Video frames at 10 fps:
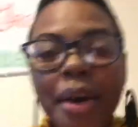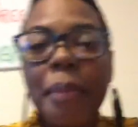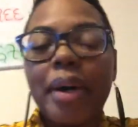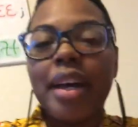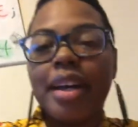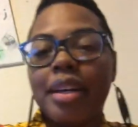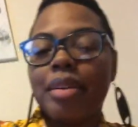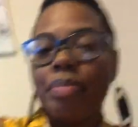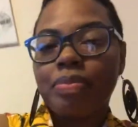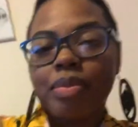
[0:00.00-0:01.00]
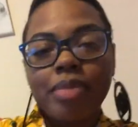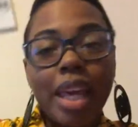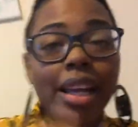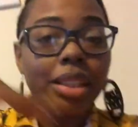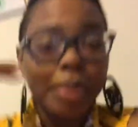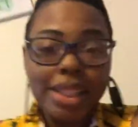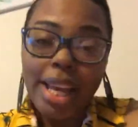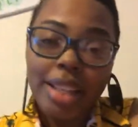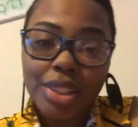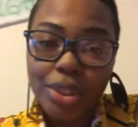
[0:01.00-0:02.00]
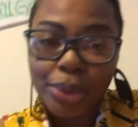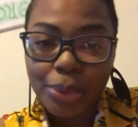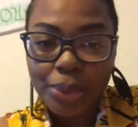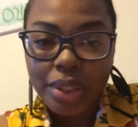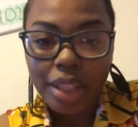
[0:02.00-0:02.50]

But got some exciting news.